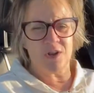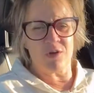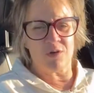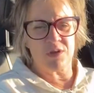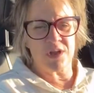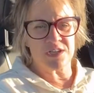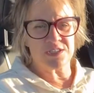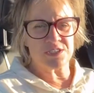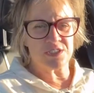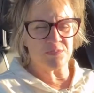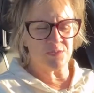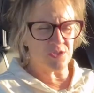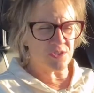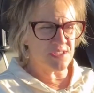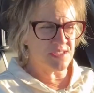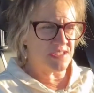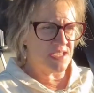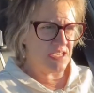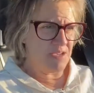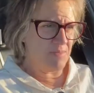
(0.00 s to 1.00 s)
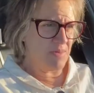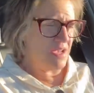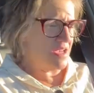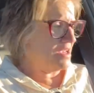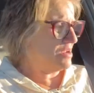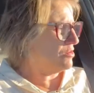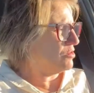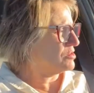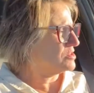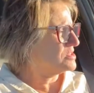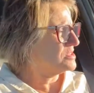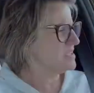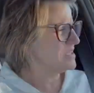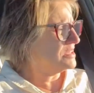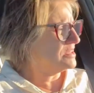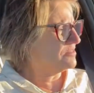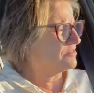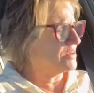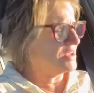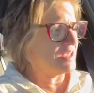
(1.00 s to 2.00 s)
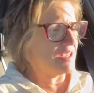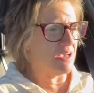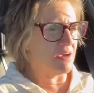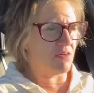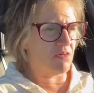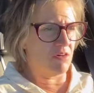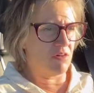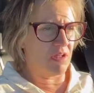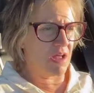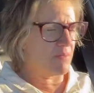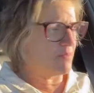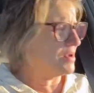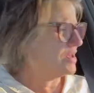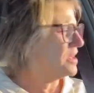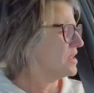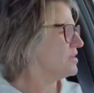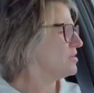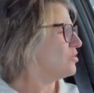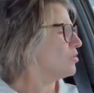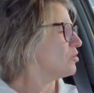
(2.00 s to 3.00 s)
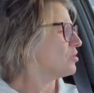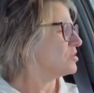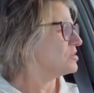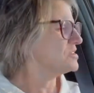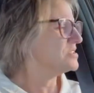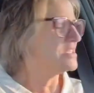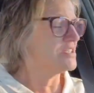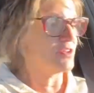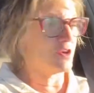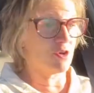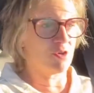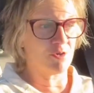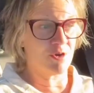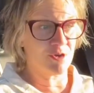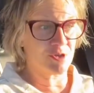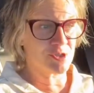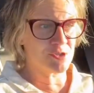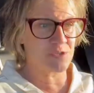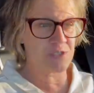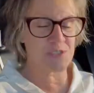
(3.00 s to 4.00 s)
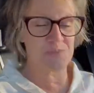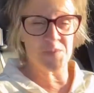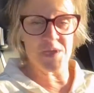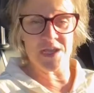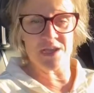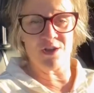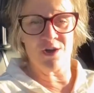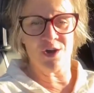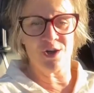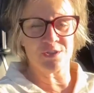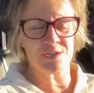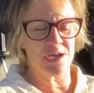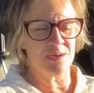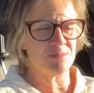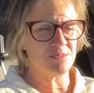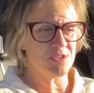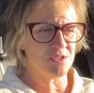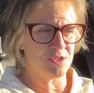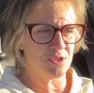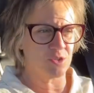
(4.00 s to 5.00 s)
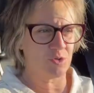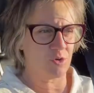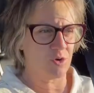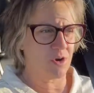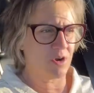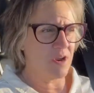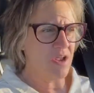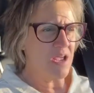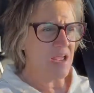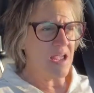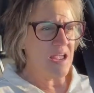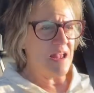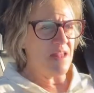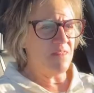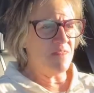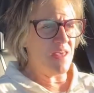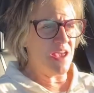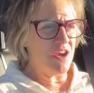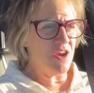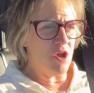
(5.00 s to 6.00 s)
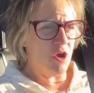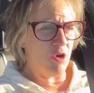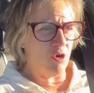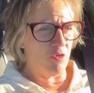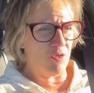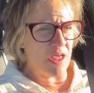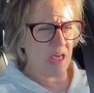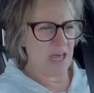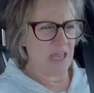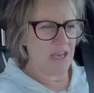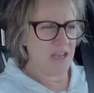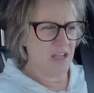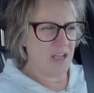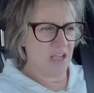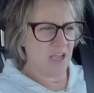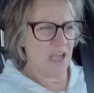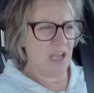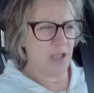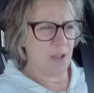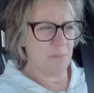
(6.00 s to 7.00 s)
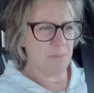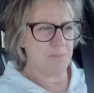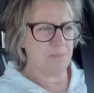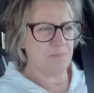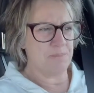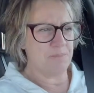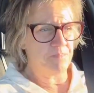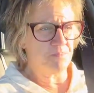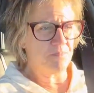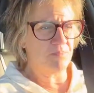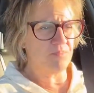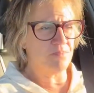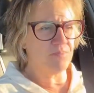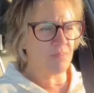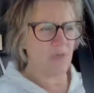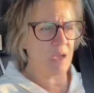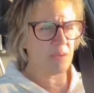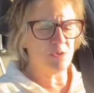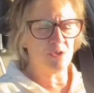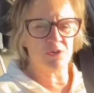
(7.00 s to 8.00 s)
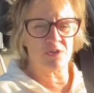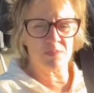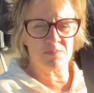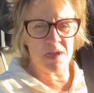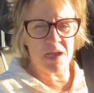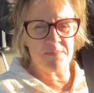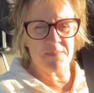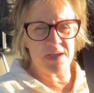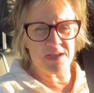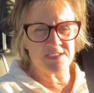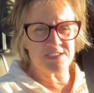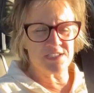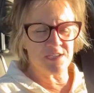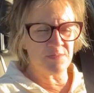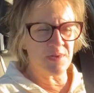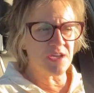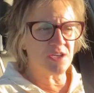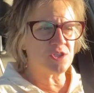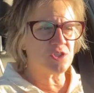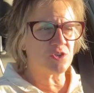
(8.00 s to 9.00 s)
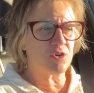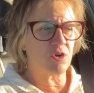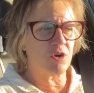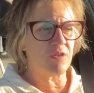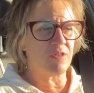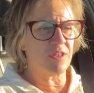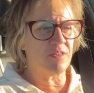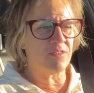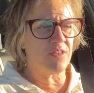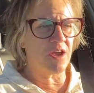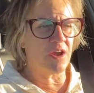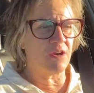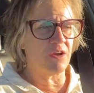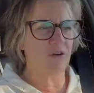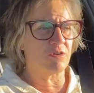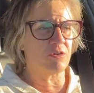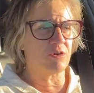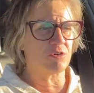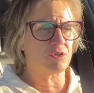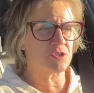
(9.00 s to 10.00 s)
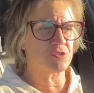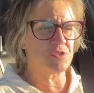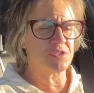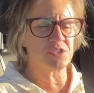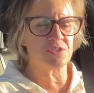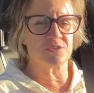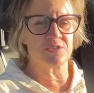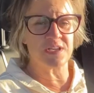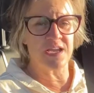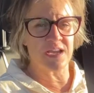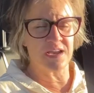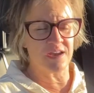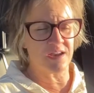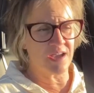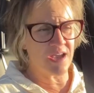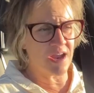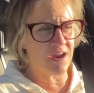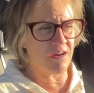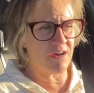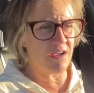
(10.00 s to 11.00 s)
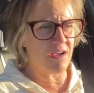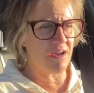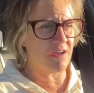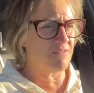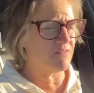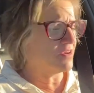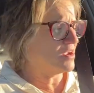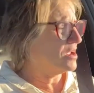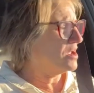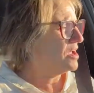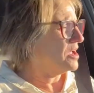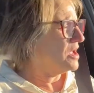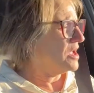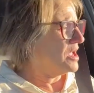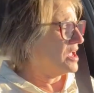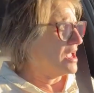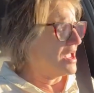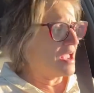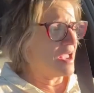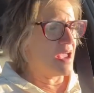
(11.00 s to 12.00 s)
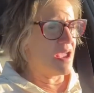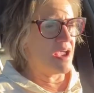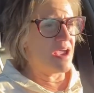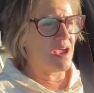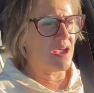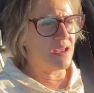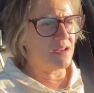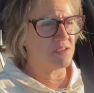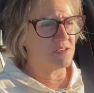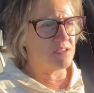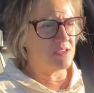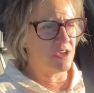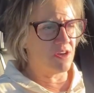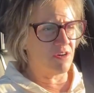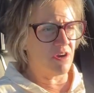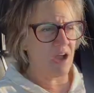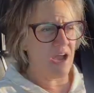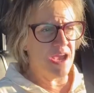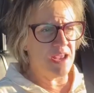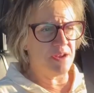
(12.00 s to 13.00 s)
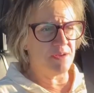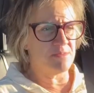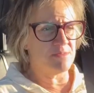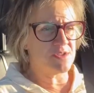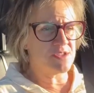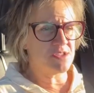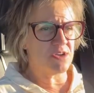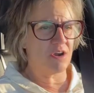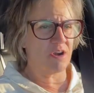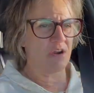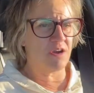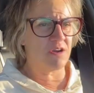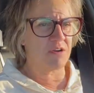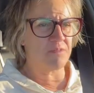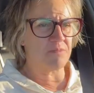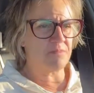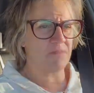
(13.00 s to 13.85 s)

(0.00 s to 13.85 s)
customers see me or see the vehicle I'm in or see their groceries being hauled up to the door. They know that I'm doing my best to make sure that their groceries are taken care of and their items are